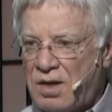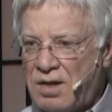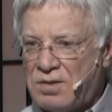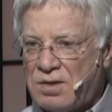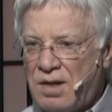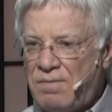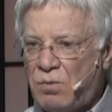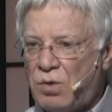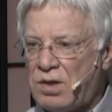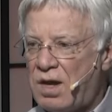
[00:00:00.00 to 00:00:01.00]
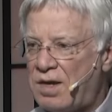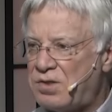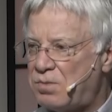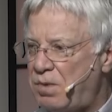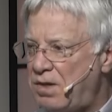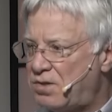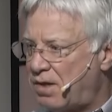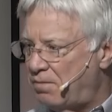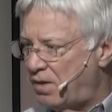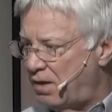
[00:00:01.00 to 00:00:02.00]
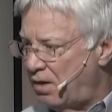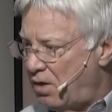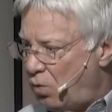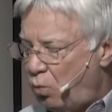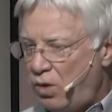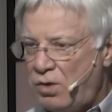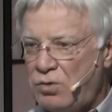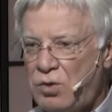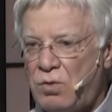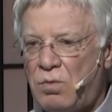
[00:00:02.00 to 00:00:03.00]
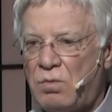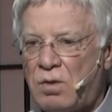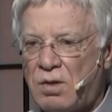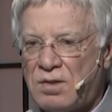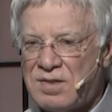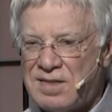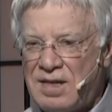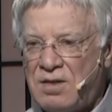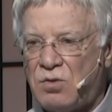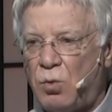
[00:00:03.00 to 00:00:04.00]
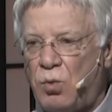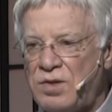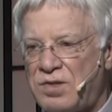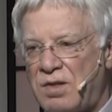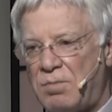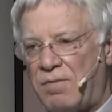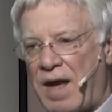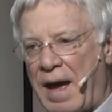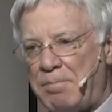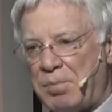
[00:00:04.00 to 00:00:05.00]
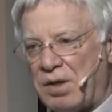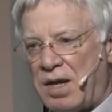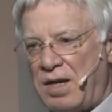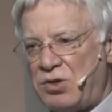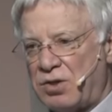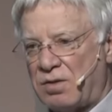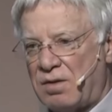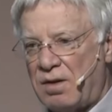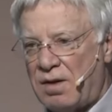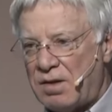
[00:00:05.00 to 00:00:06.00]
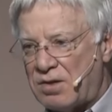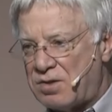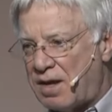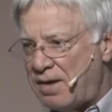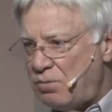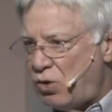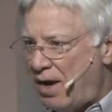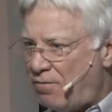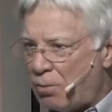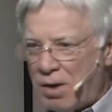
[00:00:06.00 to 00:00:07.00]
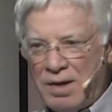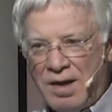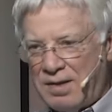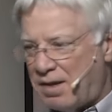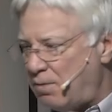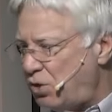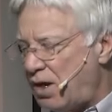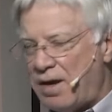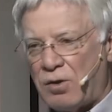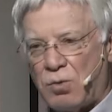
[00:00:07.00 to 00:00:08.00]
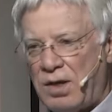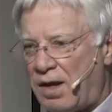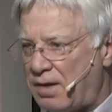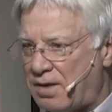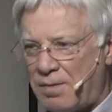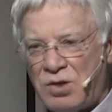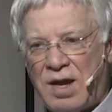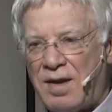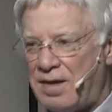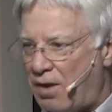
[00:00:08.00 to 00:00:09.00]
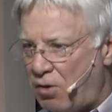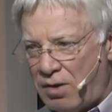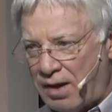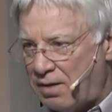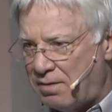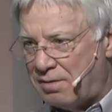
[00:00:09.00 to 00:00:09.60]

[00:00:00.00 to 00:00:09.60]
Is even when God speaks something, will you seek the wisdom of application? Because times you have a red light, times you got a green light, and times you got a yellow light.